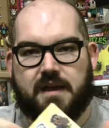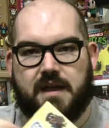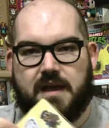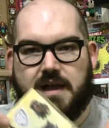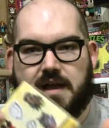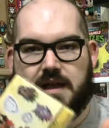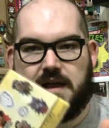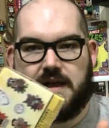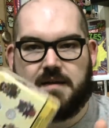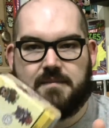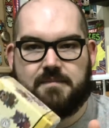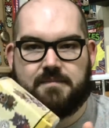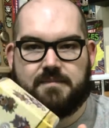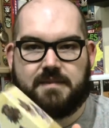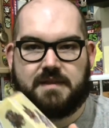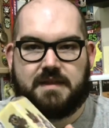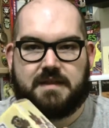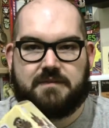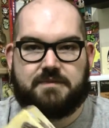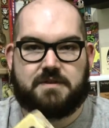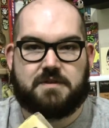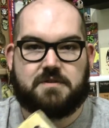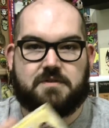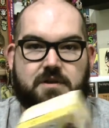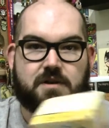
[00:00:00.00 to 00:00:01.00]
Um,
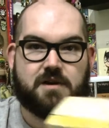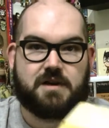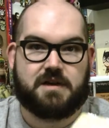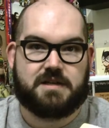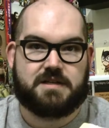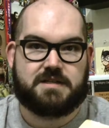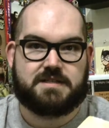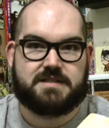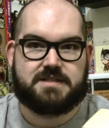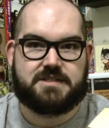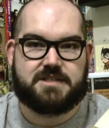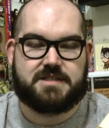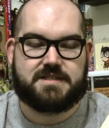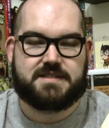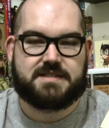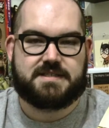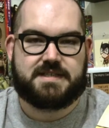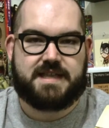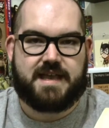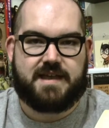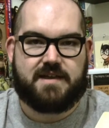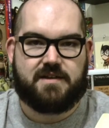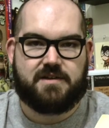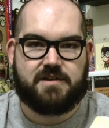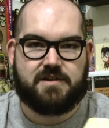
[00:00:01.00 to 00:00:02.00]
if you are going to just
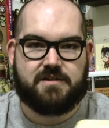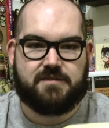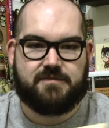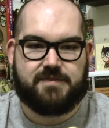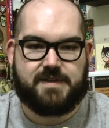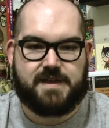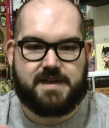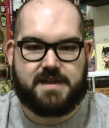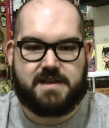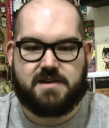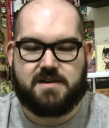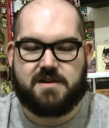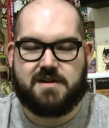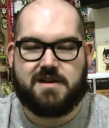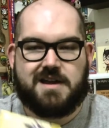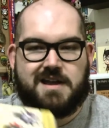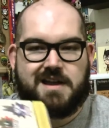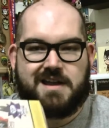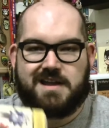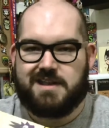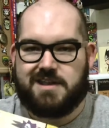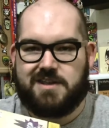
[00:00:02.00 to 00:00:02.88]
scale your figure,